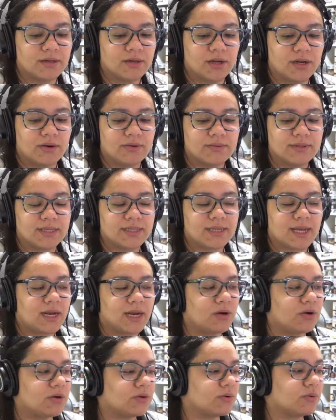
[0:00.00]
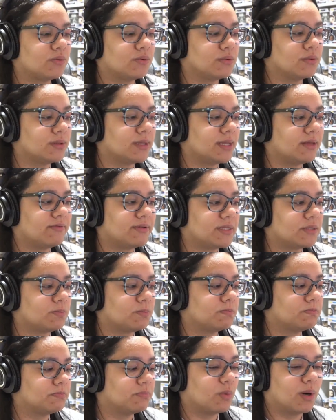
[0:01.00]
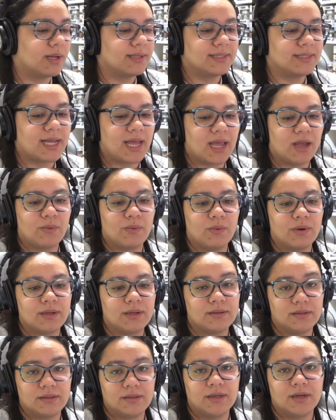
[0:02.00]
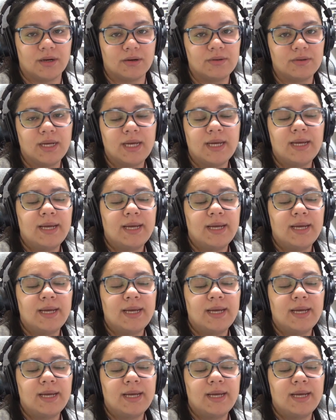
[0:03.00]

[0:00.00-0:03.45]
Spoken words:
you know, deciding on who lives what day and what, you know.